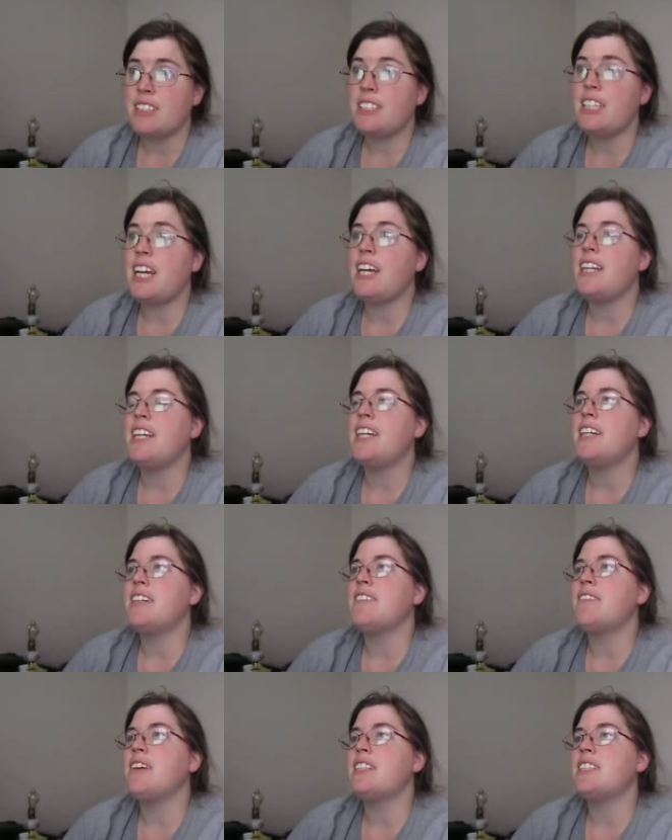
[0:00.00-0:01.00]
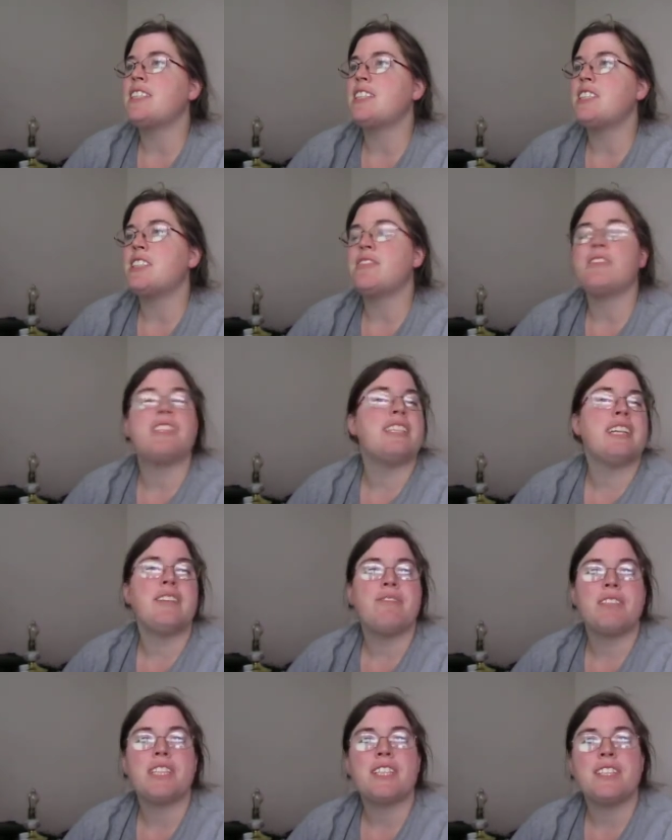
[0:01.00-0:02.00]
Dead hear, message of
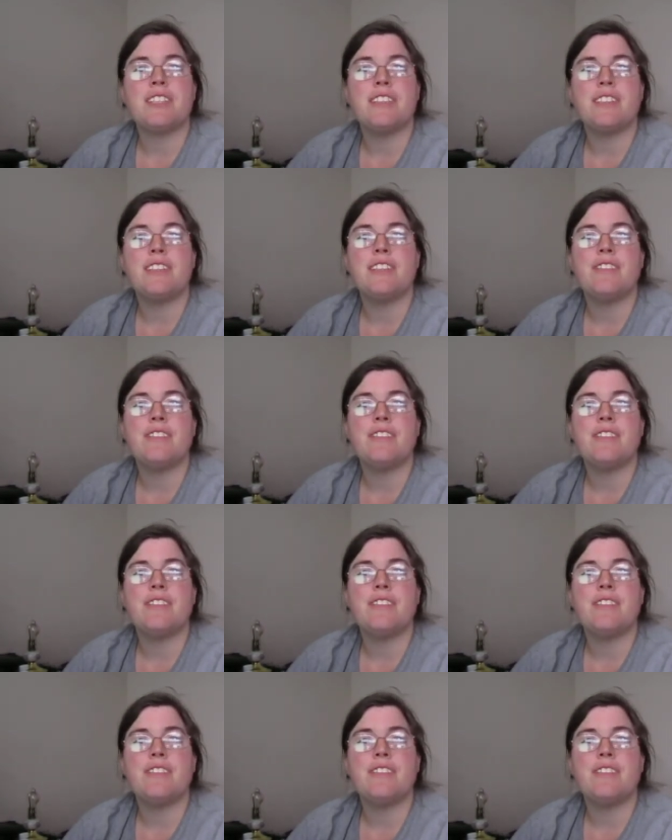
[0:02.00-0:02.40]
redemption.